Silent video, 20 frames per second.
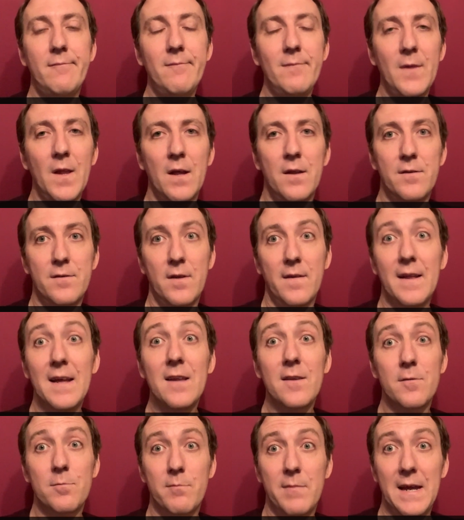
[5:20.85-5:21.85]
And so
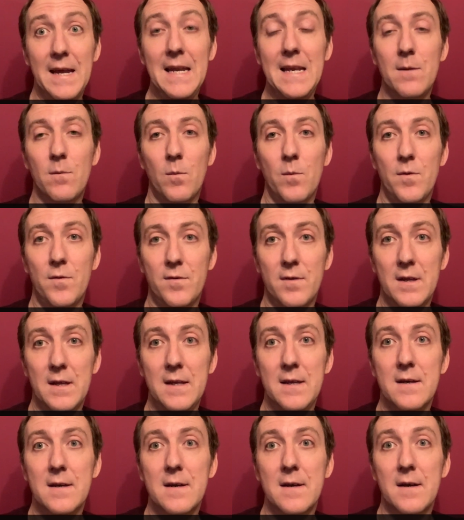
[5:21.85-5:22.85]
that's mainly what we
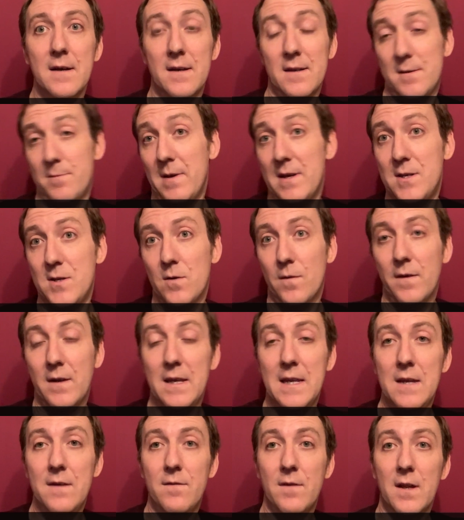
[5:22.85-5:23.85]
see, especially on
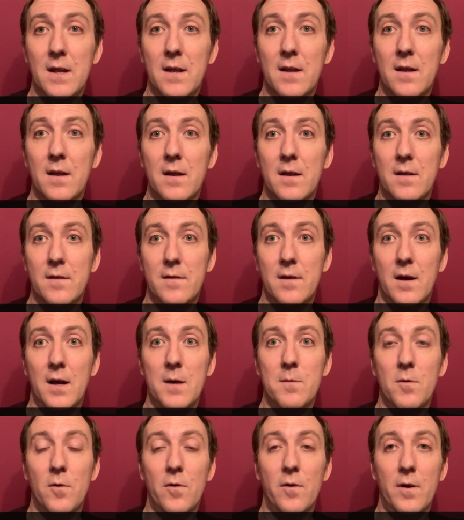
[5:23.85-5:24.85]
an evening
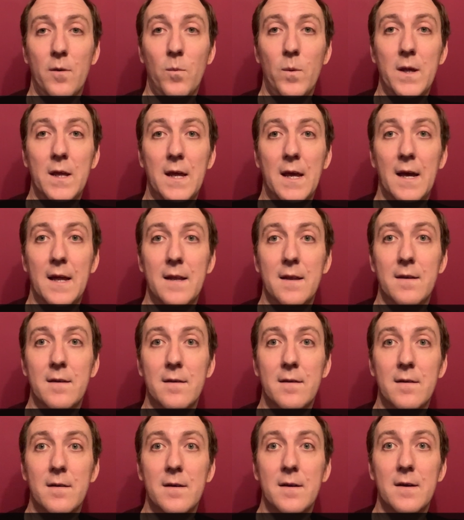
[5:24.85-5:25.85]
time or at a
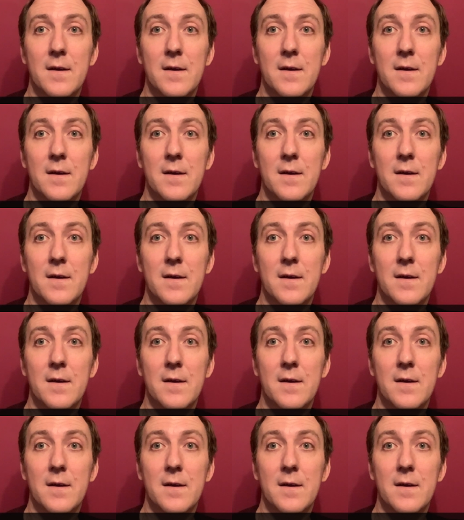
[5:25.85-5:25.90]
weekend.